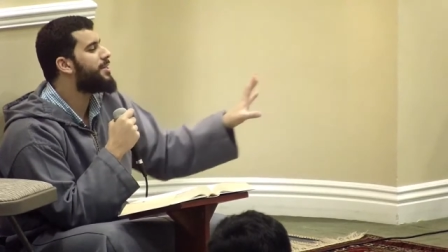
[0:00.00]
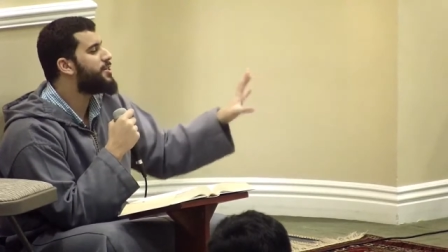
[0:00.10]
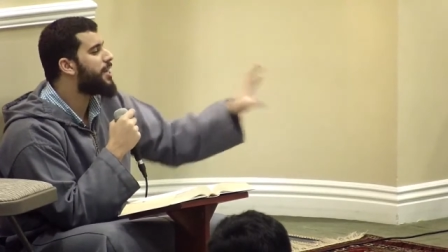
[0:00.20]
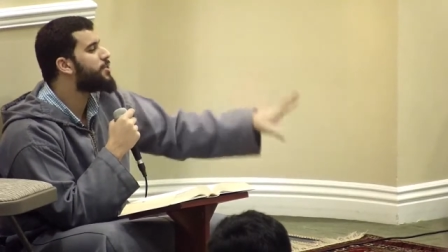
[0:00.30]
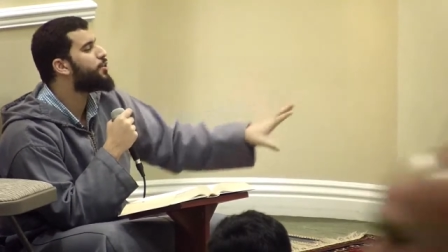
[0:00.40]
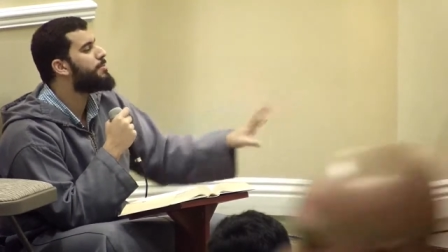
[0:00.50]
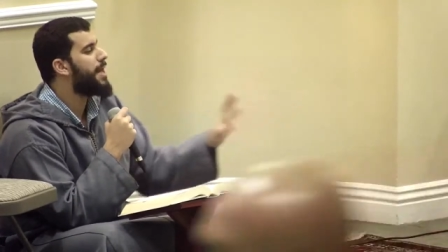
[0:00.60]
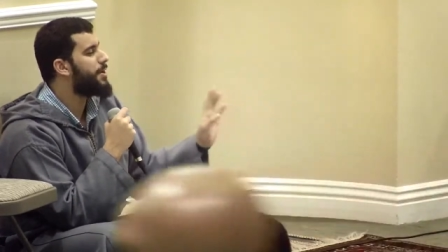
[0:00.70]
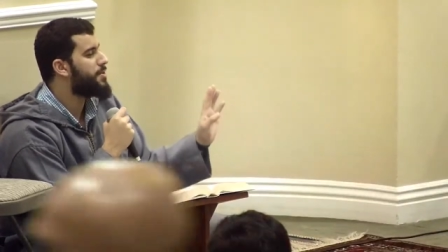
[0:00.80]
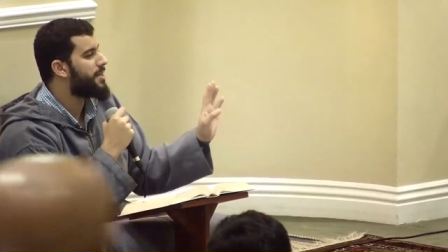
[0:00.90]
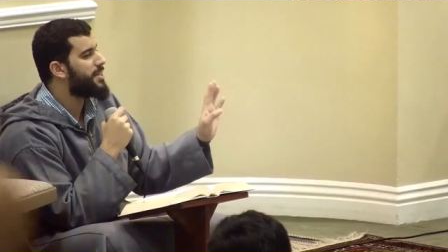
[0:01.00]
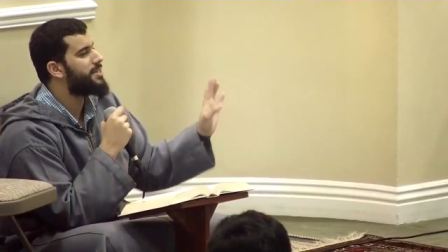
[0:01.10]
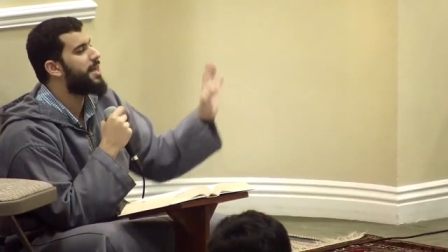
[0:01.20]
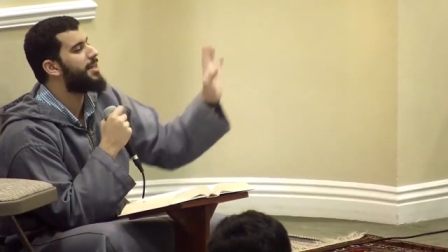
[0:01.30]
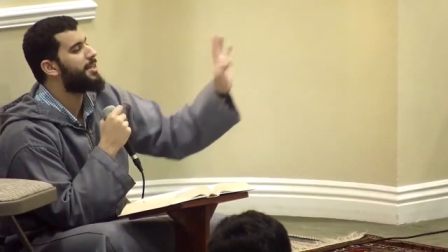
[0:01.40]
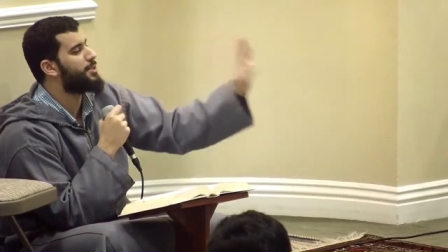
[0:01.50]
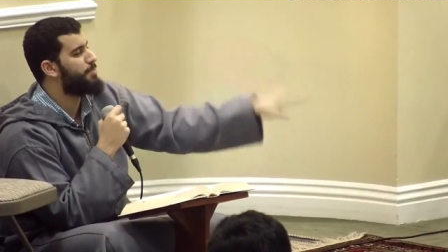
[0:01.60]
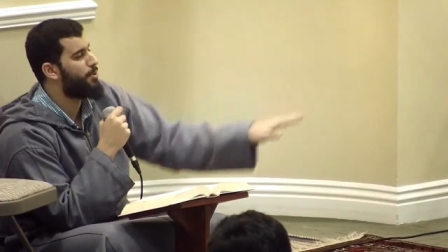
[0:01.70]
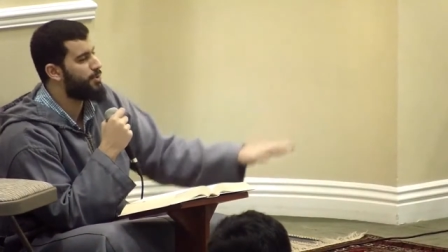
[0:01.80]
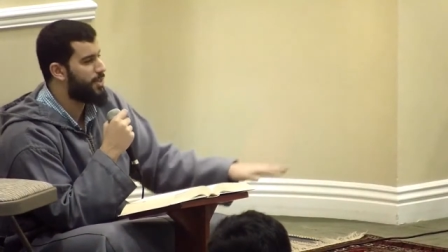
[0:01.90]
in a gentle manner that did not
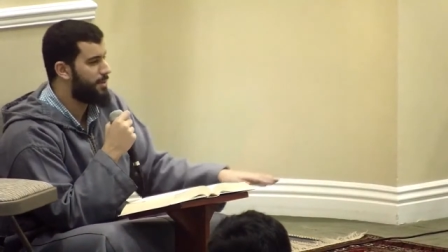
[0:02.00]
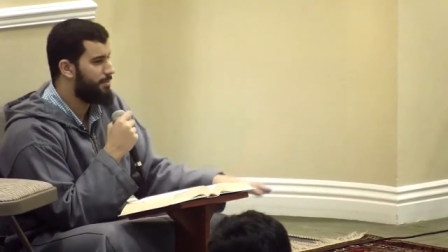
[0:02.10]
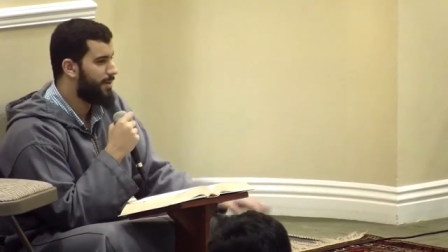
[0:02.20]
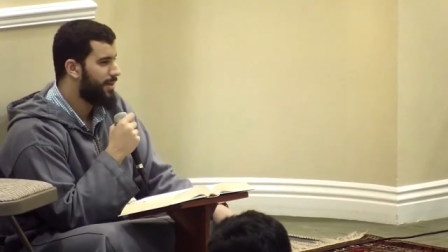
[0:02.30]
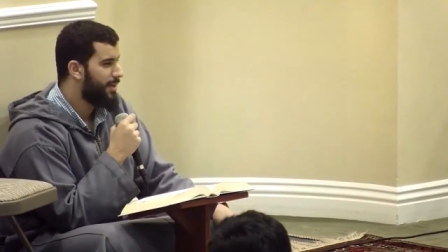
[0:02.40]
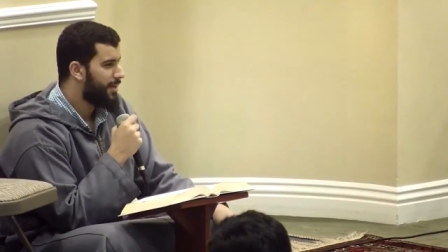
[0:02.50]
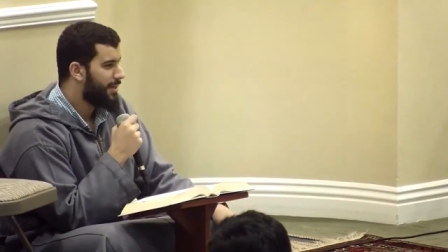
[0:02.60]
expose him.